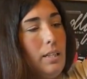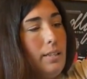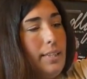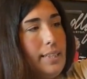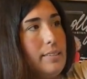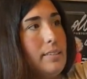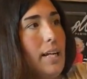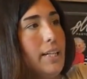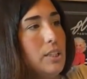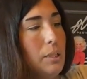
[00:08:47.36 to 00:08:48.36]
this,
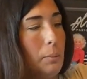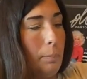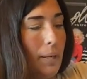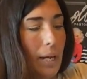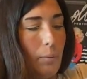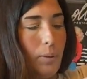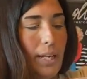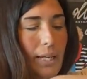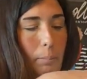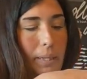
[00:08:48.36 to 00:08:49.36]
I didn't, I went
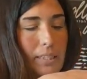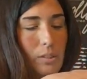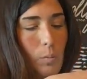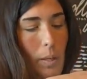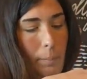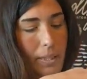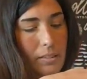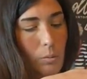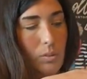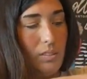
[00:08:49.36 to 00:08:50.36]
ahead and picked this one up because
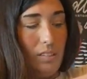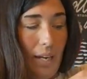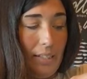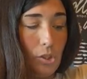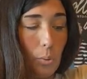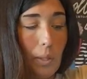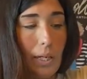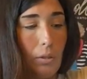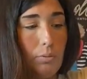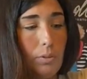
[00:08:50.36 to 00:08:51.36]
it was a size
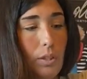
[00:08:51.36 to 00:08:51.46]
12.